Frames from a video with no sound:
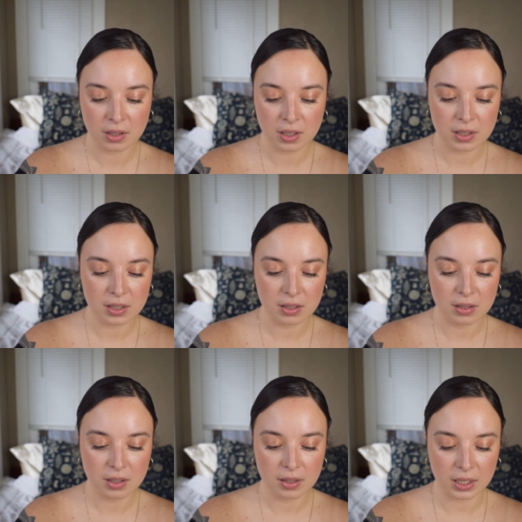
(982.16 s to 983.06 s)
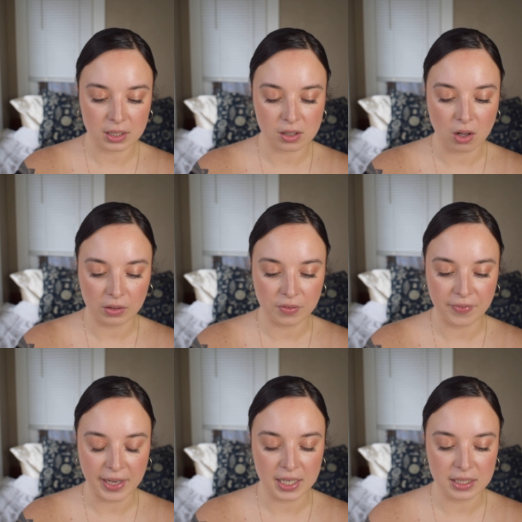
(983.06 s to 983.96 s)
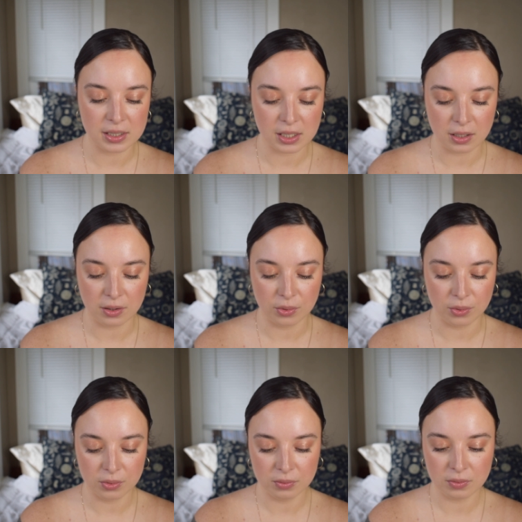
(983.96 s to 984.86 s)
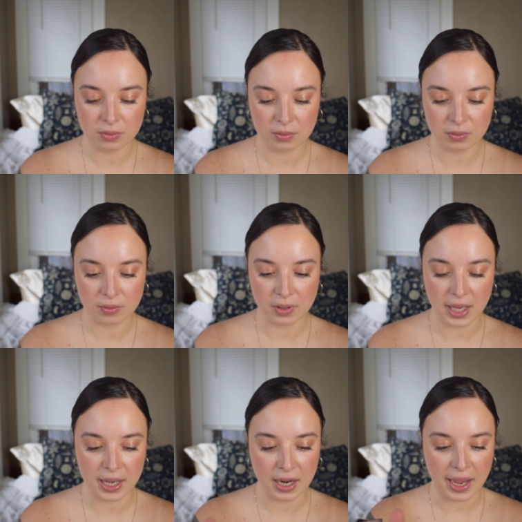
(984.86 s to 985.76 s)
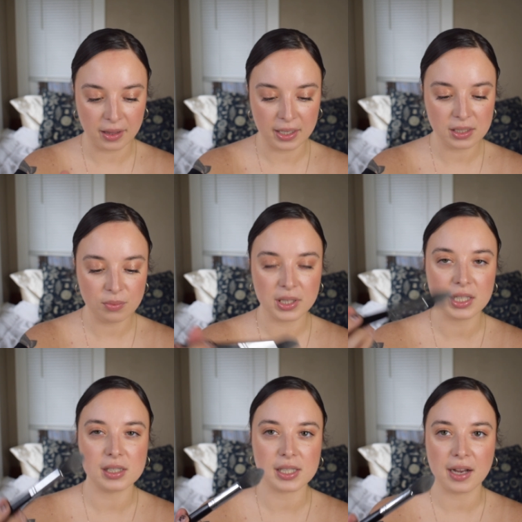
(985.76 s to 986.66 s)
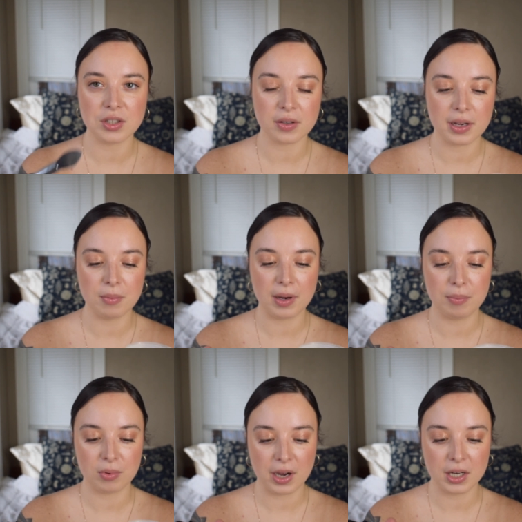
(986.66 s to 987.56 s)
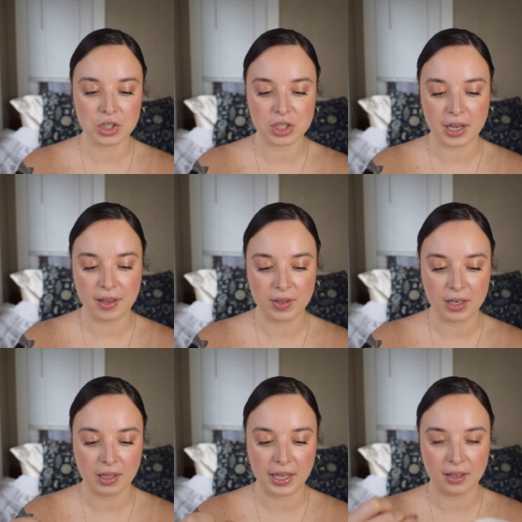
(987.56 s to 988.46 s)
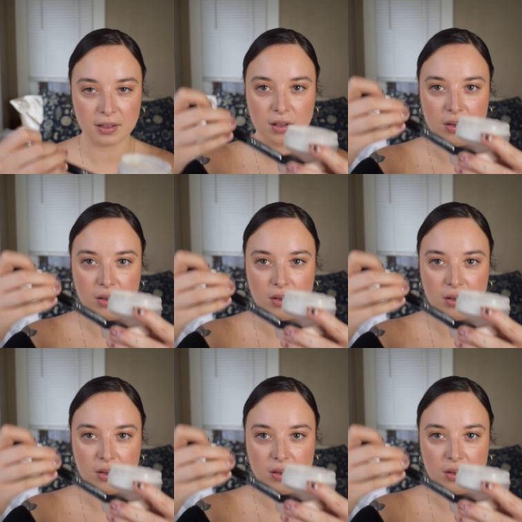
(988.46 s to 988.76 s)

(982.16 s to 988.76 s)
I think it's called Fade Into You. And I like to really saturate my brush and then like